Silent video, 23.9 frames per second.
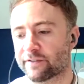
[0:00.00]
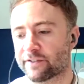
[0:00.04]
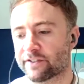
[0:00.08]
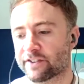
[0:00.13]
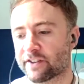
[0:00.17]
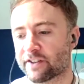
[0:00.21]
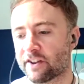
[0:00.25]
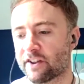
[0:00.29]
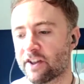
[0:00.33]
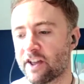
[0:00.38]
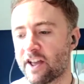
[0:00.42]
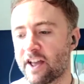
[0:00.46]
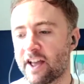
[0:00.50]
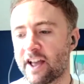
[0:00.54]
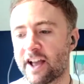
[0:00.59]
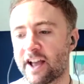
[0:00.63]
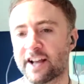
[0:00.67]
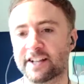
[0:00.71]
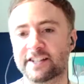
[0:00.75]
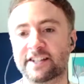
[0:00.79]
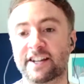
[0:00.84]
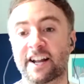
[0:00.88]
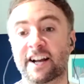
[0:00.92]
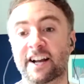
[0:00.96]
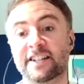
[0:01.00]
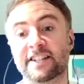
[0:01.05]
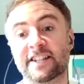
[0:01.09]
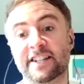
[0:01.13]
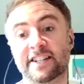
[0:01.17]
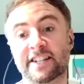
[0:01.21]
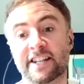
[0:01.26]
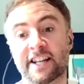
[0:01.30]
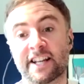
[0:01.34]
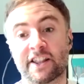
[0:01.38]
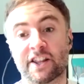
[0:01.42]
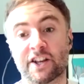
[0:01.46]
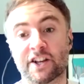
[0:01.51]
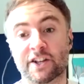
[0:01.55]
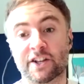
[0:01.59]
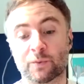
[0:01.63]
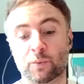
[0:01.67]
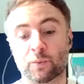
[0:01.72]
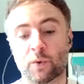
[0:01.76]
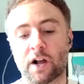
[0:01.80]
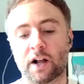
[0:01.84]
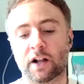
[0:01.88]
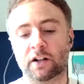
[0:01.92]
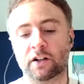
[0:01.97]
And so it's nice to see that as
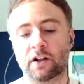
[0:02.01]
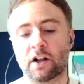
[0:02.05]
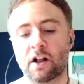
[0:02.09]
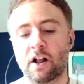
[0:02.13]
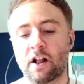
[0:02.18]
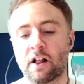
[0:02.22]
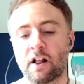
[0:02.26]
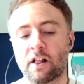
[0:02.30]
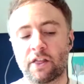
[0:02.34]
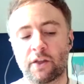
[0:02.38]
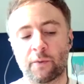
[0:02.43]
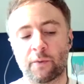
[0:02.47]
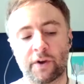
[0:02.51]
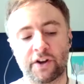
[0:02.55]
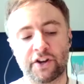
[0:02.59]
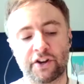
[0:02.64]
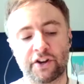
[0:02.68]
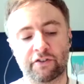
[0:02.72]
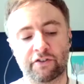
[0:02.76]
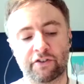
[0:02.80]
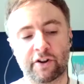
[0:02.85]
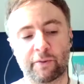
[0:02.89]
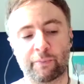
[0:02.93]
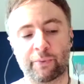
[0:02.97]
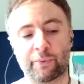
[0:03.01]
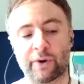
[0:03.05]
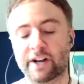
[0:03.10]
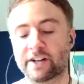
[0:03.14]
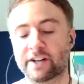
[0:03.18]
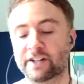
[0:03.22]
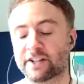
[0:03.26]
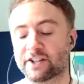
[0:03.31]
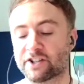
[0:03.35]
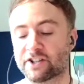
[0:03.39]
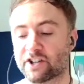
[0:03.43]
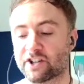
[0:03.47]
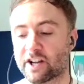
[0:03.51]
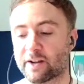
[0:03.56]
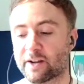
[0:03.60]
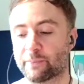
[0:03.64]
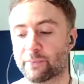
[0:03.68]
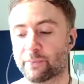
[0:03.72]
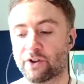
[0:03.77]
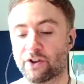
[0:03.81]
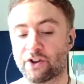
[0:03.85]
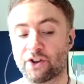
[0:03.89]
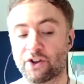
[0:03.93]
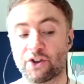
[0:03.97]
well, that when you're on an apprenticeship,
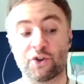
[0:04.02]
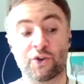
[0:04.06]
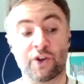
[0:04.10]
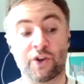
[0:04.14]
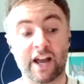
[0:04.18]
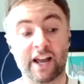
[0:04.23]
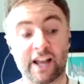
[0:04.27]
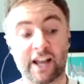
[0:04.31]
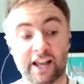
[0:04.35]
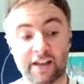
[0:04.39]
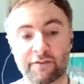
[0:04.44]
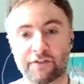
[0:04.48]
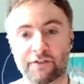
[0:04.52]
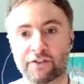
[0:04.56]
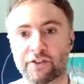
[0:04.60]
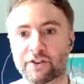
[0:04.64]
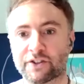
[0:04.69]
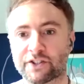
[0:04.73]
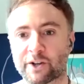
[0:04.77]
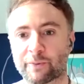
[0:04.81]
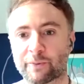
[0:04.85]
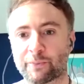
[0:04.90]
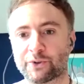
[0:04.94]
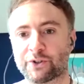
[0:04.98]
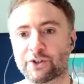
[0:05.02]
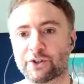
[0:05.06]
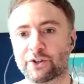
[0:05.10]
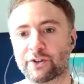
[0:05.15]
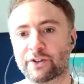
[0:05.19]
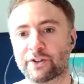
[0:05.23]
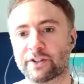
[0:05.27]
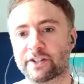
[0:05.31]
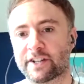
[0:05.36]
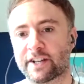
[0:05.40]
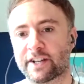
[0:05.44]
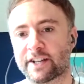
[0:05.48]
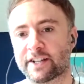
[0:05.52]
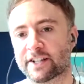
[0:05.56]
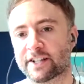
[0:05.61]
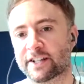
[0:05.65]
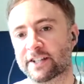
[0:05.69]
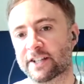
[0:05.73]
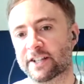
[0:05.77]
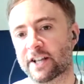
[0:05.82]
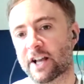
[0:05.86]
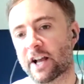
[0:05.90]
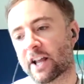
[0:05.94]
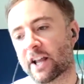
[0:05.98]
you get given those opportunities
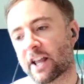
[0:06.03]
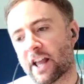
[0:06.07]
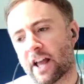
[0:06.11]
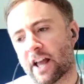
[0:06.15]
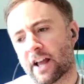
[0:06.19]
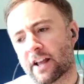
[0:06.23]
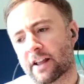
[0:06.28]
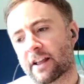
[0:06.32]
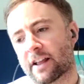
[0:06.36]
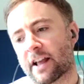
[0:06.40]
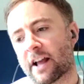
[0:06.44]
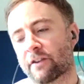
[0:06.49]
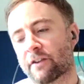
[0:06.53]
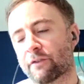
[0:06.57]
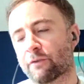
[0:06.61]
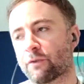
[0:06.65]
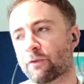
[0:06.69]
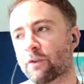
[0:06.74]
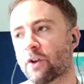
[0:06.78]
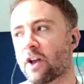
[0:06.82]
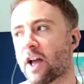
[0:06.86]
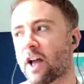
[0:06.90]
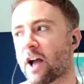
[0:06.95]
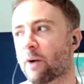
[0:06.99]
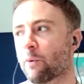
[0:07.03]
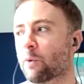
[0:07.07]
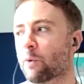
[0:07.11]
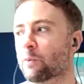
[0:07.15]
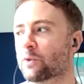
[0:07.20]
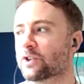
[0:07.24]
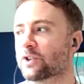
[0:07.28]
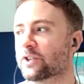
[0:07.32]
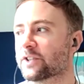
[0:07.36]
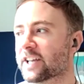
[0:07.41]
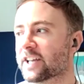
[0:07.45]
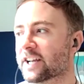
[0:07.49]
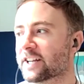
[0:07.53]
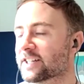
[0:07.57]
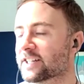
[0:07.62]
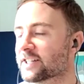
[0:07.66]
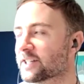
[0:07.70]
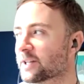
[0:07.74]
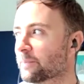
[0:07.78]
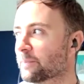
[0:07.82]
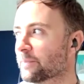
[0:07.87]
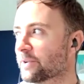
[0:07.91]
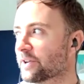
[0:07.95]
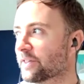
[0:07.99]
because I, kind of what would you say to
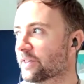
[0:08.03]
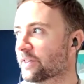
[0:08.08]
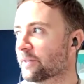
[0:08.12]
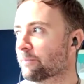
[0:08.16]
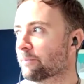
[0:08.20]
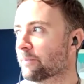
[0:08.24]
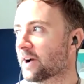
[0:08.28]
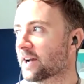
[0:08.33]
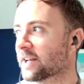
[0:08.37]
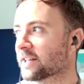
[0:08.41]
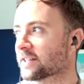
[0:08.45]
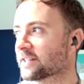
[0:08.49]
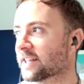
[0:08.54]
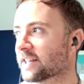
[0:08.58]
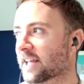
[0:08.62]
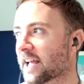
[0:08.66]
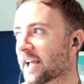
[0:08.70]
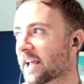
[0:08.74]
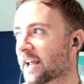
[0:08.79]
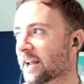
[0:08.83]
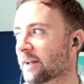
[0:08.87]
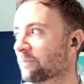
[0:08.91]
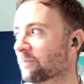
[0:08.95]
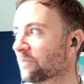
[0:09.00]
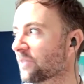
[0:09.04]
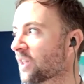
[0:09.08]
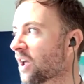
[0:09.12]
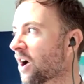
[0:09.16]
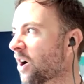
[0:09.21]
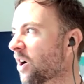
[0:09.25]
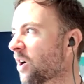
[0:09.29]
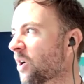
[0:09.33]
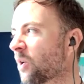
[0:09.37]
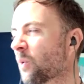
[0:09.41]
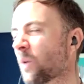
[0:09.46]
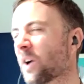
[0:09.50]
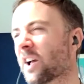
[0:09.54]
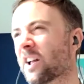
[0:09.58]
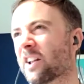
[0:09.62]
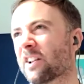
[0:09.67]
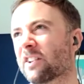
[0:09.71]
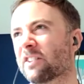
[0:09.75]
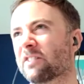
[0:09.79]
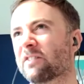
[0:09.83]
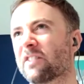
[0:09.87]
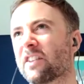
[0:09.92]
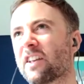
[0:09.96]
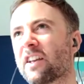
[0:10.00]
somebody that might say oh
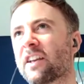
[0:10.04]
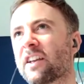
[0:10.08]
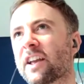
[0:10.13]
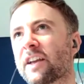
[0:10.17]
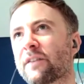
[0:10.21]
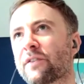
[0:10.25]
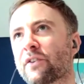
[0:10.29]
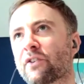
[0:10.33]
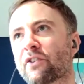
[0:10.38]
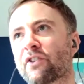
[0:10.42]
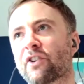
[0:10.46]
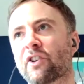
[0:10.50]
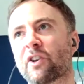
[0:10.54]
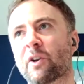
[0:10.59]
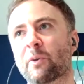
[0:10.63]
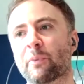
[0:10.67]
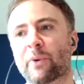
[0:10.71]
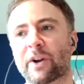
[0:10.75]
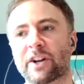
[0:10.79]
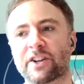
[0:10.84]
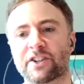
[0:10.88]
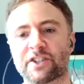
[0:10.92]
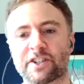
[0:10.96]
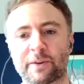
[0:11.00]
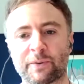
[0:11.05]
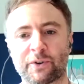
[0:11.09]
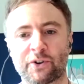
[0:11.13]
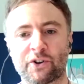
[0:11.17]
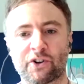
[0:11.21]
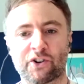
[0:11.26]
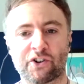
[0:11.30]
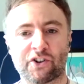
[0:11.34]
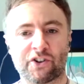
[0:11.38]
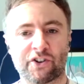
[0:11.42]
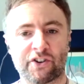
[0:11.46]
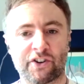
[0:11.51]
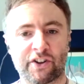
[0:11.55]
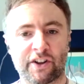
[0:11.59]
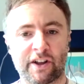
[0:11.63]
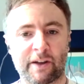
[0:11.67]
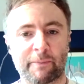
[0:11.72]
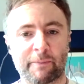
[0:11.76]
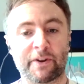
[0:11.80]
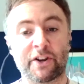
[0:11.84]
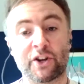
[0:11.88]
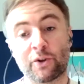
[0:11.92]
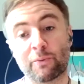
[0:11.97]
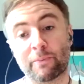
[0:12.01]
well if you're on an apprenticeship you're not gonna i
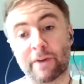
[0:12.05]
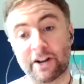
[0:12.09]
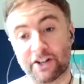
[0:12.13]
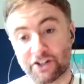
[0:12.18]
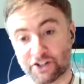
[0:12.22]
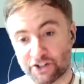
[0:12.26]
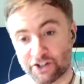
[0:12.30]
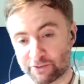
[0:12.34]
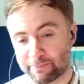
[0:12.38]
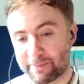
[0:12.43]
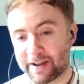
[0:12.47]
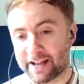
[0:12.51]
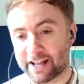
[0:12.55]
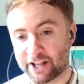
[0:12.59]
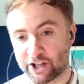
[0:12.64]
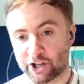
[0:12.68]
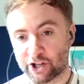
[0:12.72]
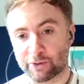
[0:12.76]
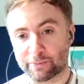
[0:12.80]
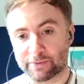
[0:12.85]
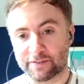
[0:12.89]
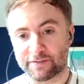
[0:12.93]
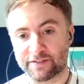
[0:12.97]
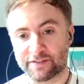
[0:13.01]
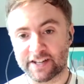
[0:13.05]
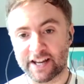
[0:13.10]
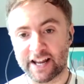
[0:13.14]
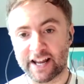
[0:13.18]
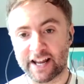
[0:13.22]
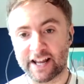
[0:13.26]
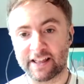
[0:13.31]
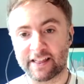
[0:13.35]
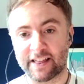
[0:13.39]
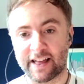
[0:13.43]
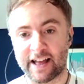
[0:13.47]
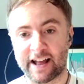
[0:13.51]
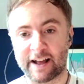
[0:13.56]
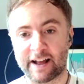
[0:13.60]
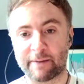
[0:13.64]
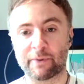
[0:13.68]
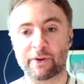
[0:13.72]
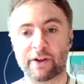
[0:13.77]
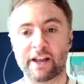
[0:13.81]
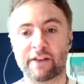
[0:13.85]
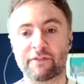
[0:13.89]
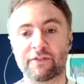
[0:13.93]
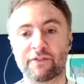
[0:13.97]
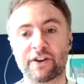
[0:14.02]
mean you mentioned making cups of tea there
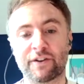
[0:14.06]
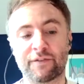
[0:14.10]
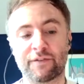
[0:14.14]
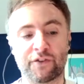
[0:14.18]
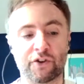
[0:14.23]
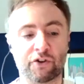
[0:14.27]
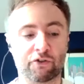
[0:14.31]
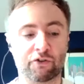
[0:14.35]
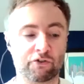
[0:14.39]
but even if you're